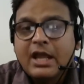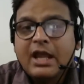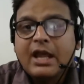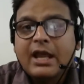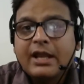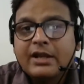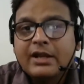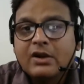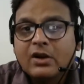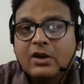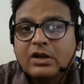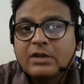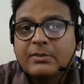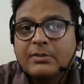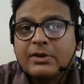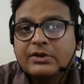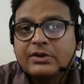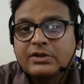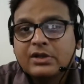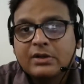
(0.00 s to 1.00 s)
and not
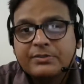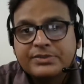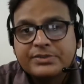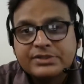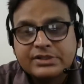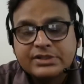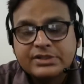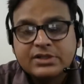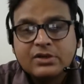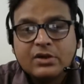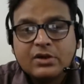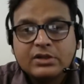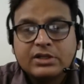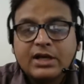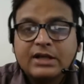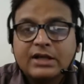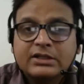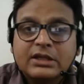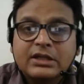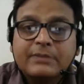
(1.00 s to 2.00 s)
about the opposition or the
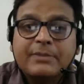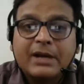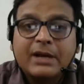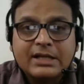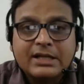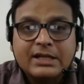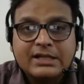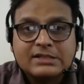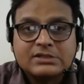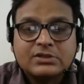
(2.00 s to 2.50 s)
other parties.